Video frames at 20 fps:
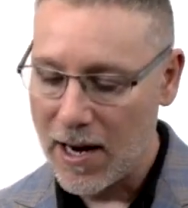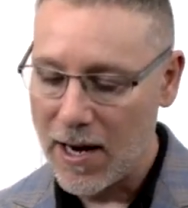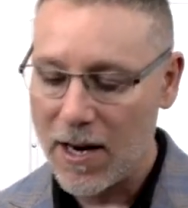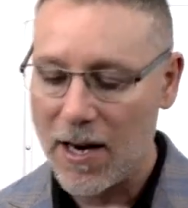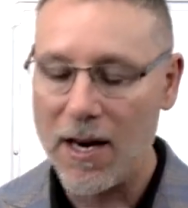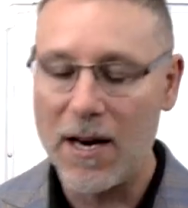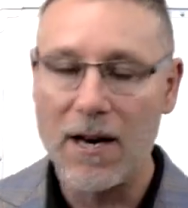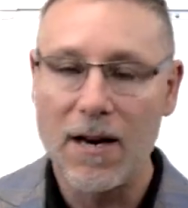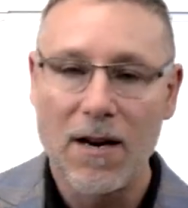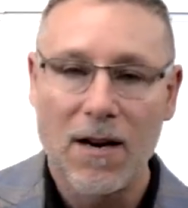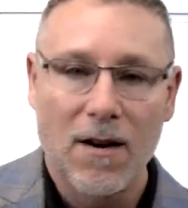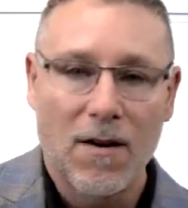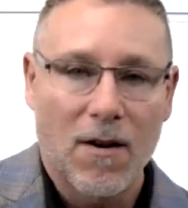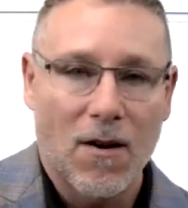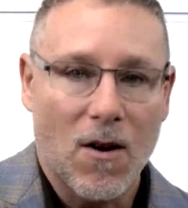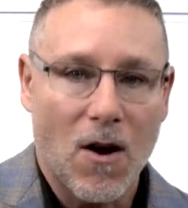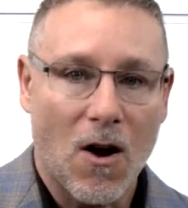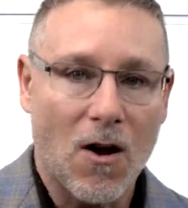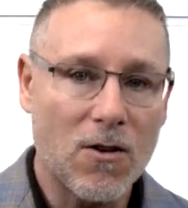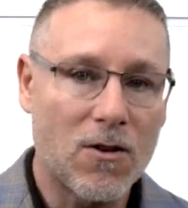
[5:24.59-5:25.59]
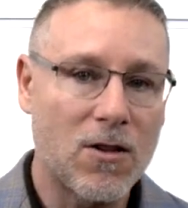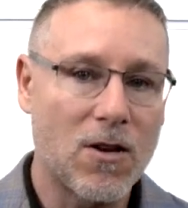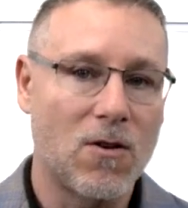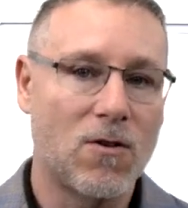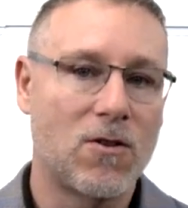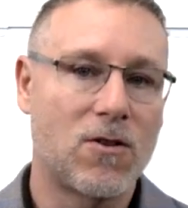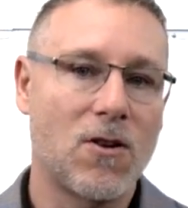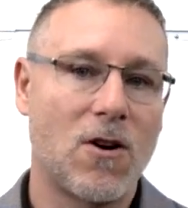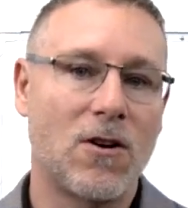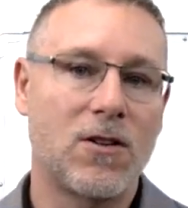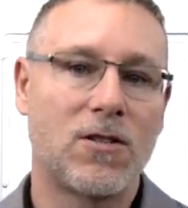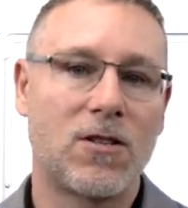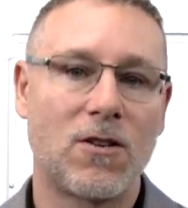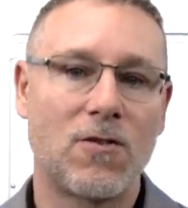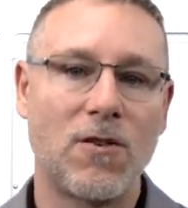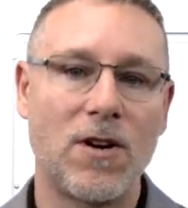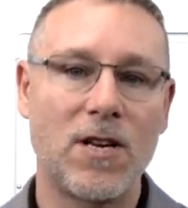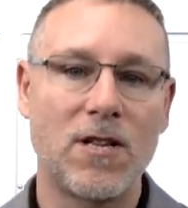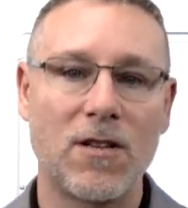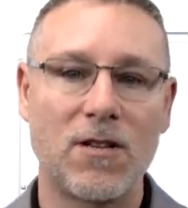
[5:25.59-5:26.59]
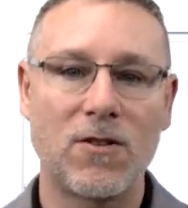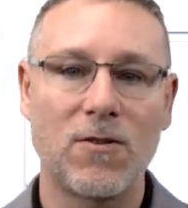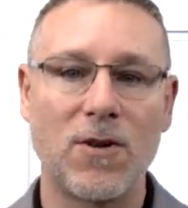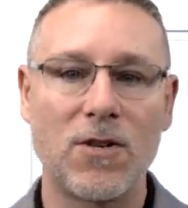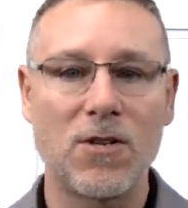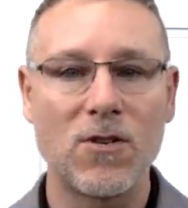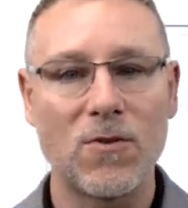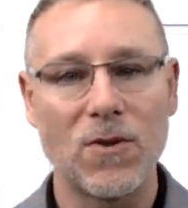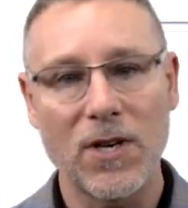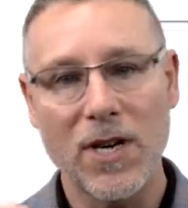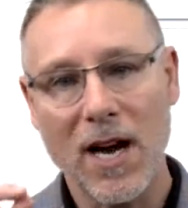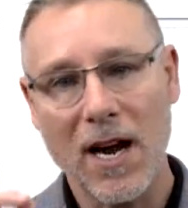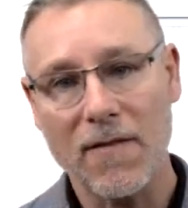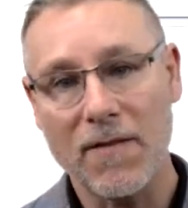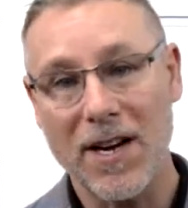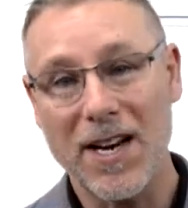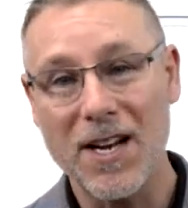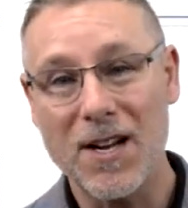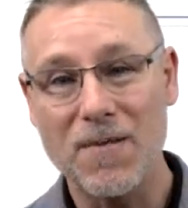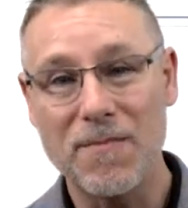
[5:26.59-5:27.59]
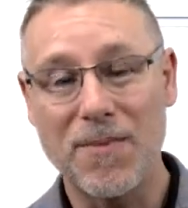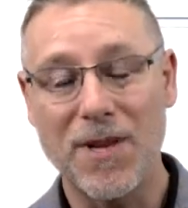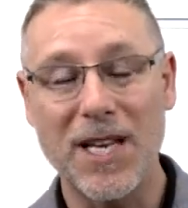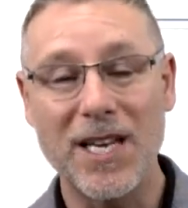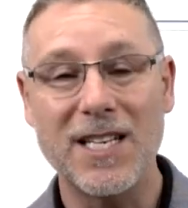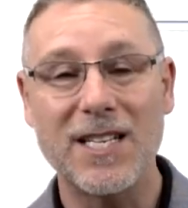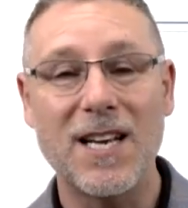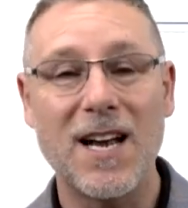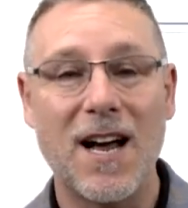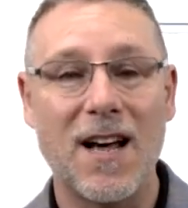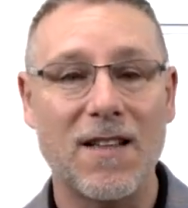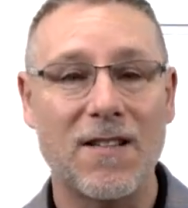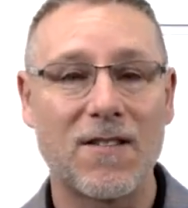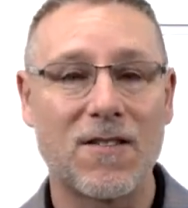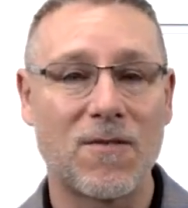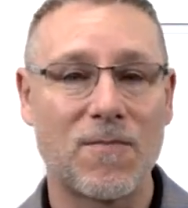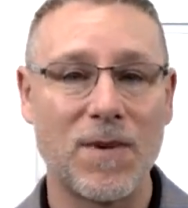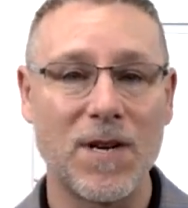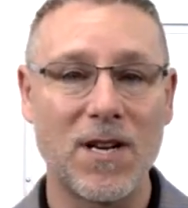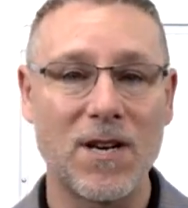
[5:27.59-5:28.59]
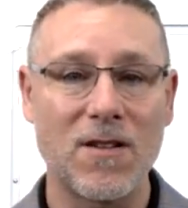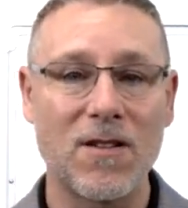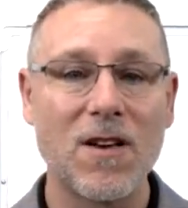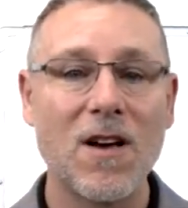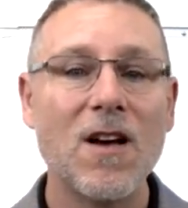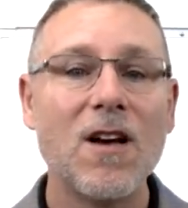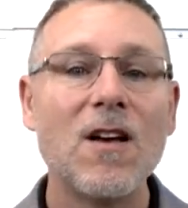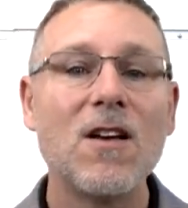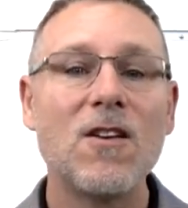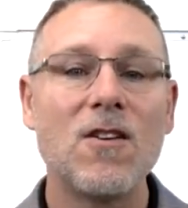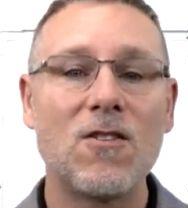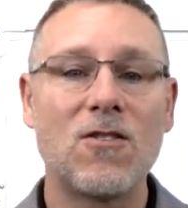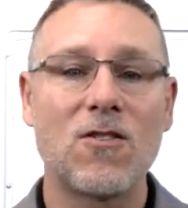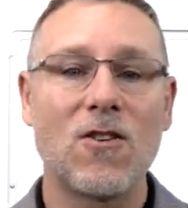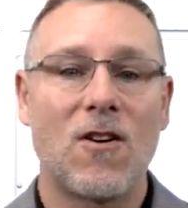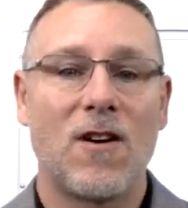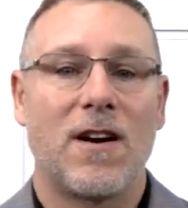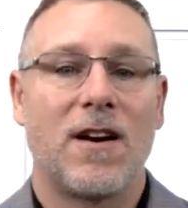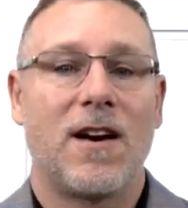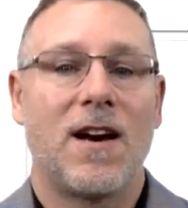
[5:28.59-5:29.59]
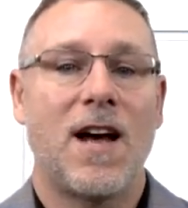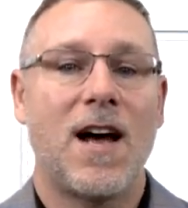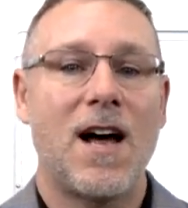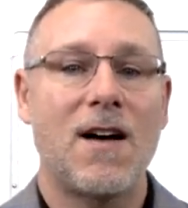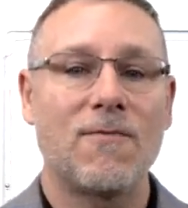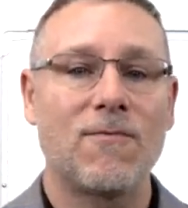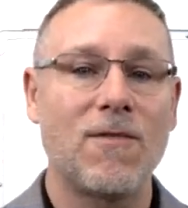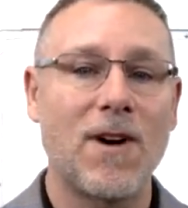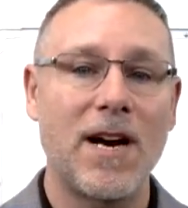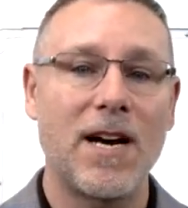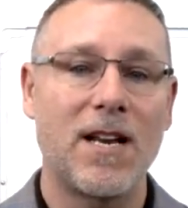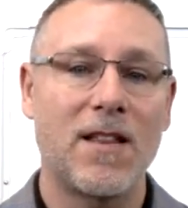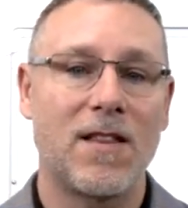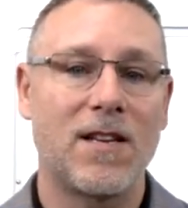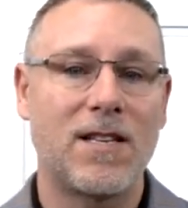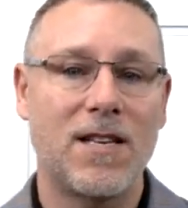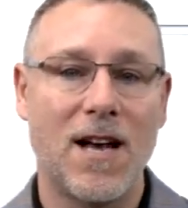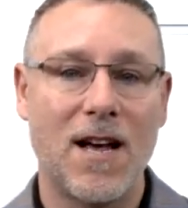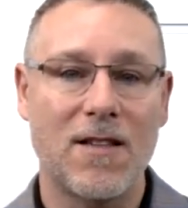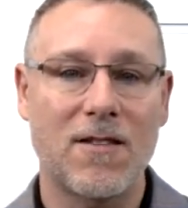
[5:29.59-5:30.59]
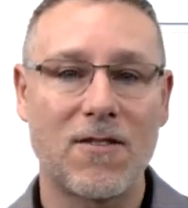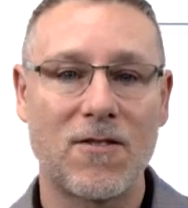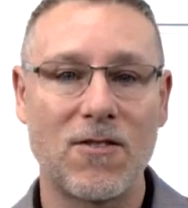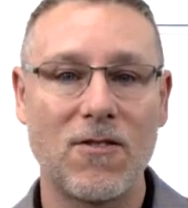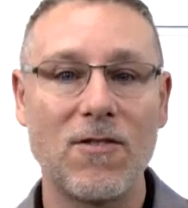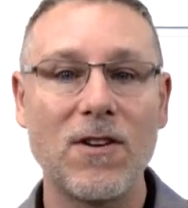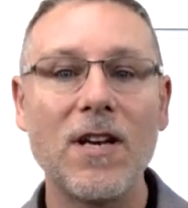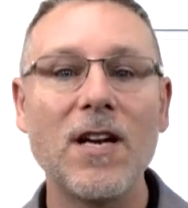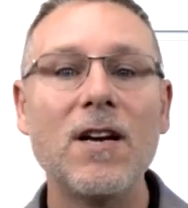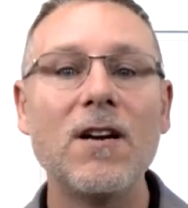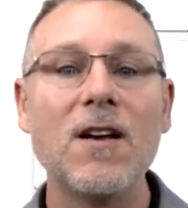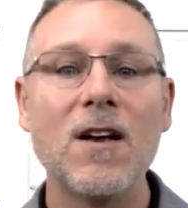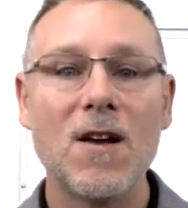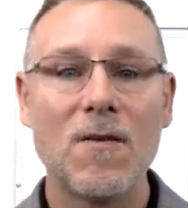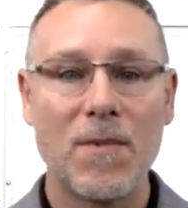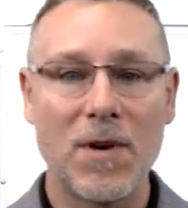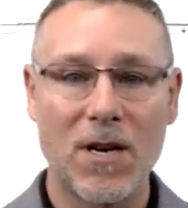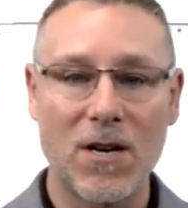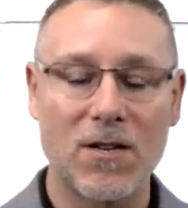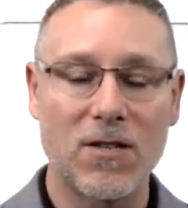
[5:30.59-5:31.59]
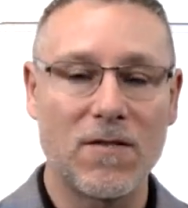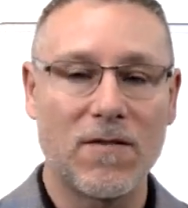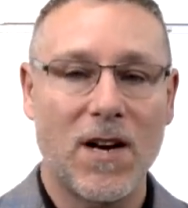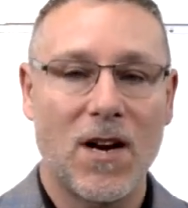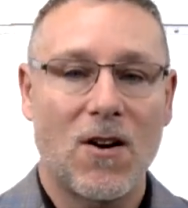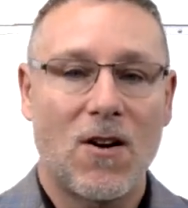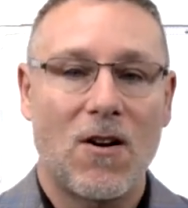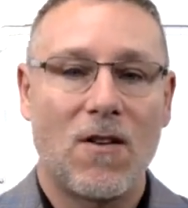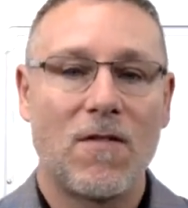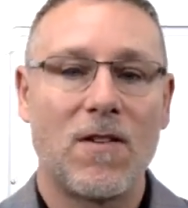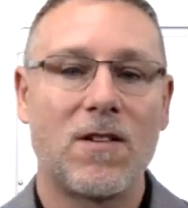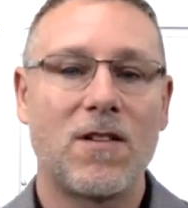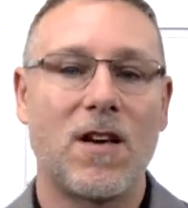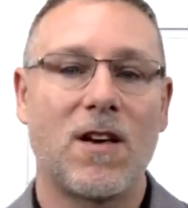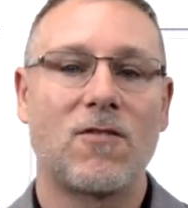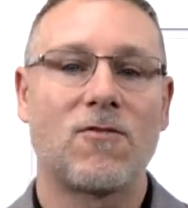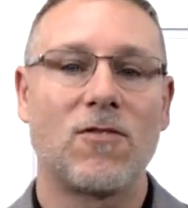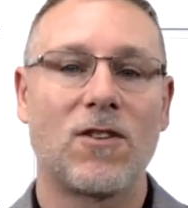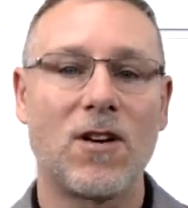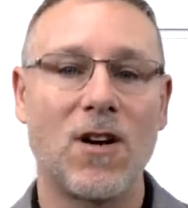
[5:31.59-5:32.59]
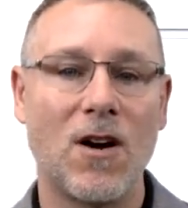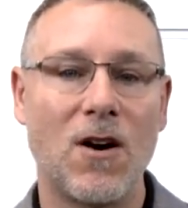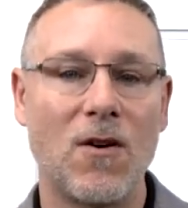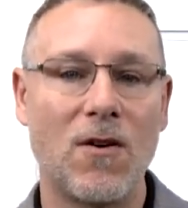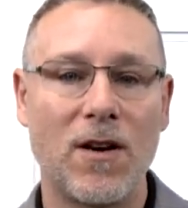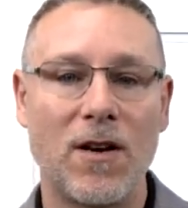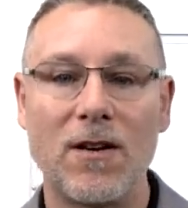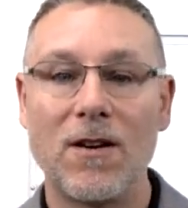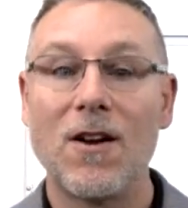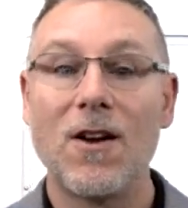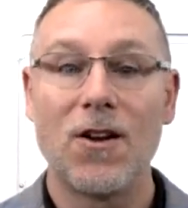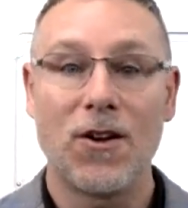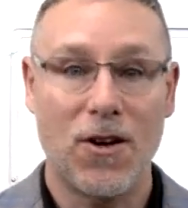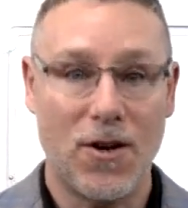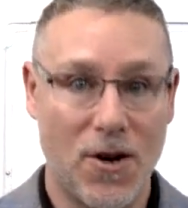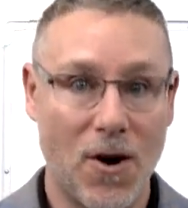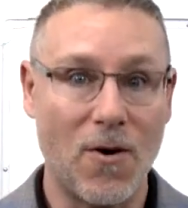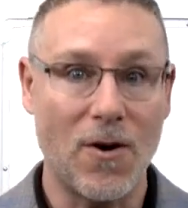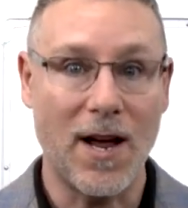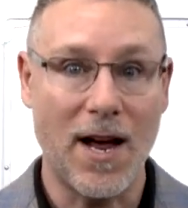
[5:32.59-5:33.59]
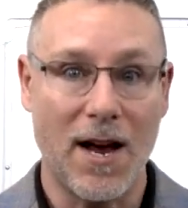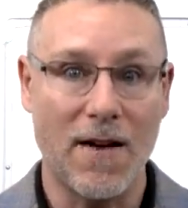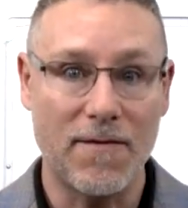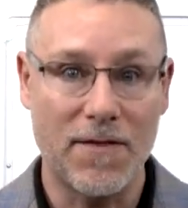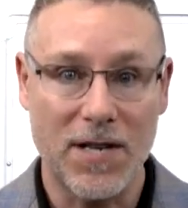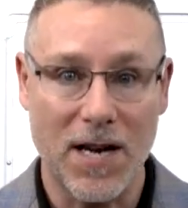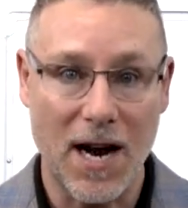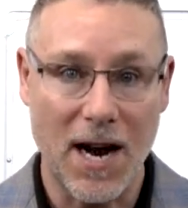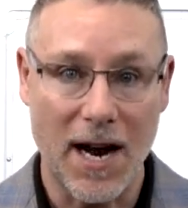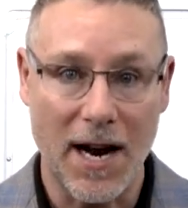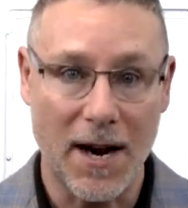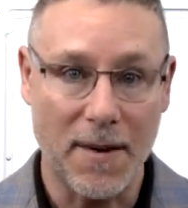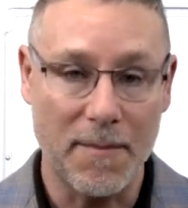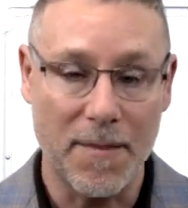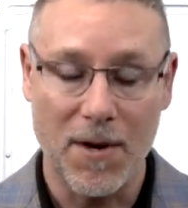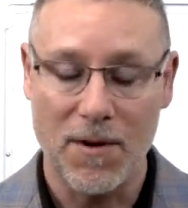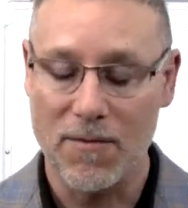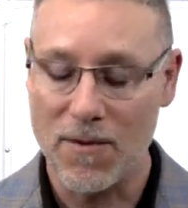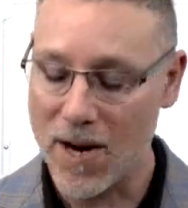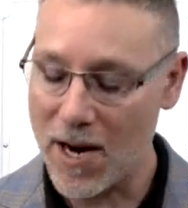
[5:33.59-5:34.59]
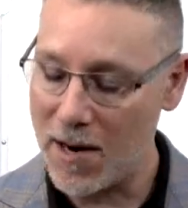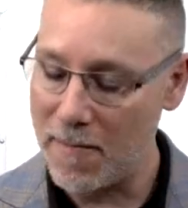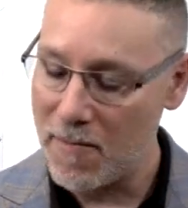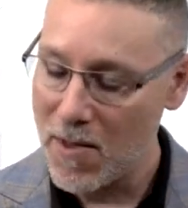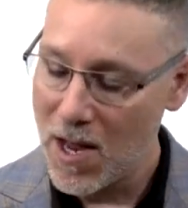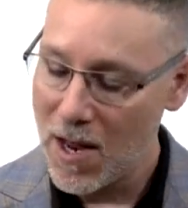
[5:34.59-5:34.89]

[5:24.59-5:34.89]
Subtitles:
It also starts to create situations where you have incomplete tests because you start not writing the tests you need because you've got all this extra code and you don't have time, right?